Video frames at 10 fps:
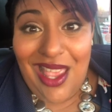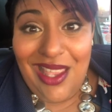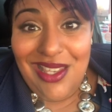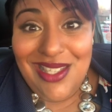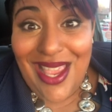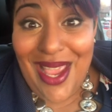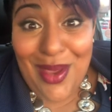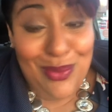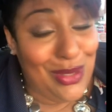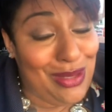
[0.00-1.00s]
and
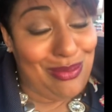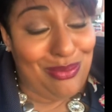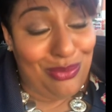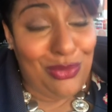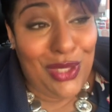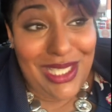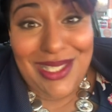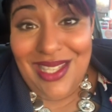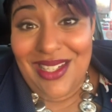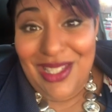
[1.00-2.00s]
I'm really
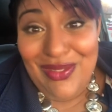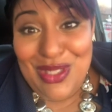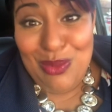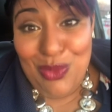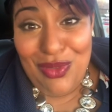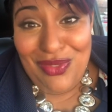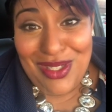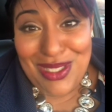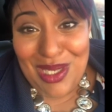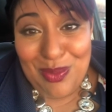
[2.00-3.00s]
excited to give you some more
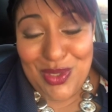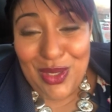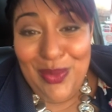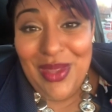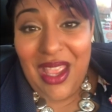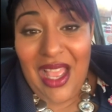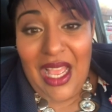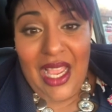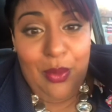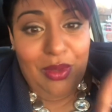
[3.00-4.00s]
fun tips. So
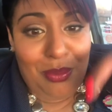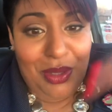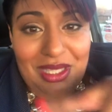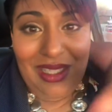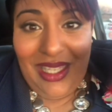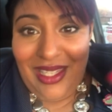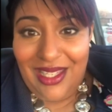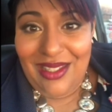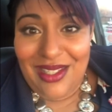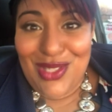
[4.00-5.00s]
I will put the link
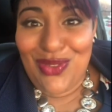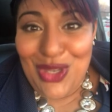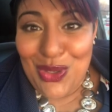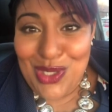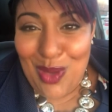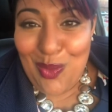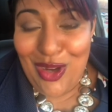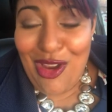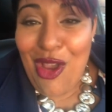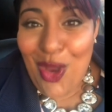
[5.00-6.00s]
in this video
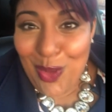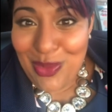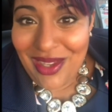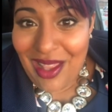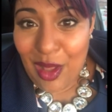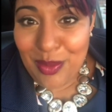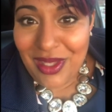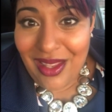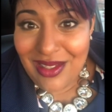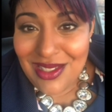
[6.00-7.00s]
somewhere. Hope that helped,
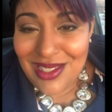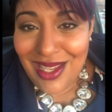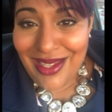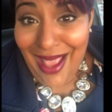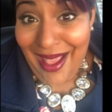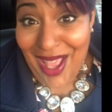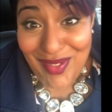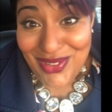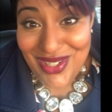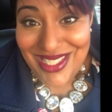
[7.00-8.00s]
and
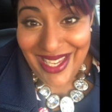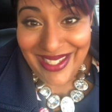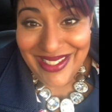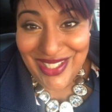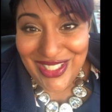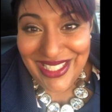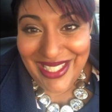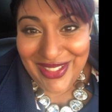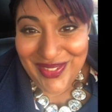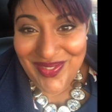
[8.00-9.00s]
have a great day. Talk to you
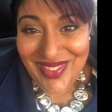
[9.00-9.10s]
later.